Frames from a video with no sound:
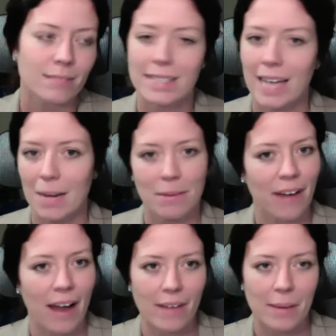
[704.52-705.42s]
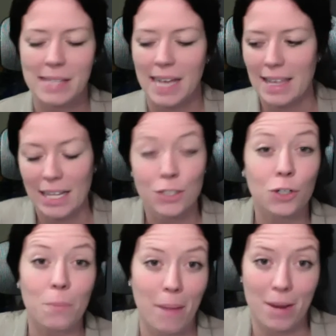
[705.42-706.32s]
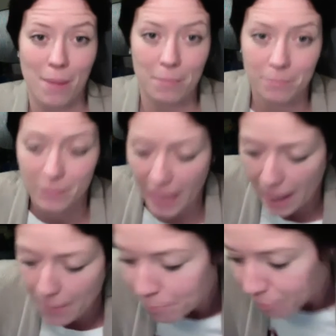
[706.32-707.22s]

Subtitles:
got to be 5. I'm saying that's your minimum, okay?